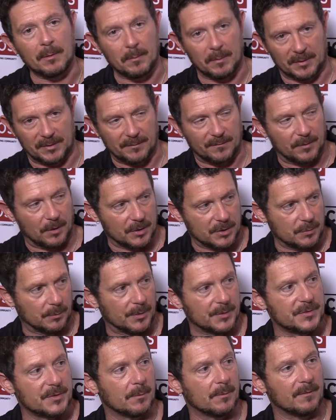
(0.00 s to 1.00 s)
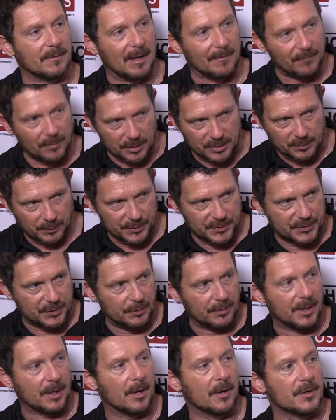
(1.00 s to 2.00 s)
with the virtual. So we've got virtual
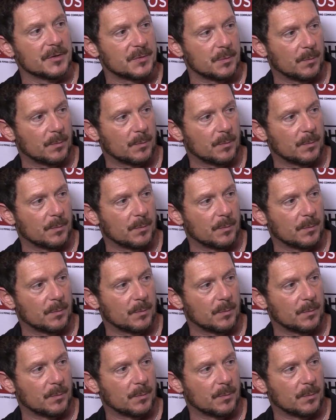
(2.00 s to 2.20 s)
studios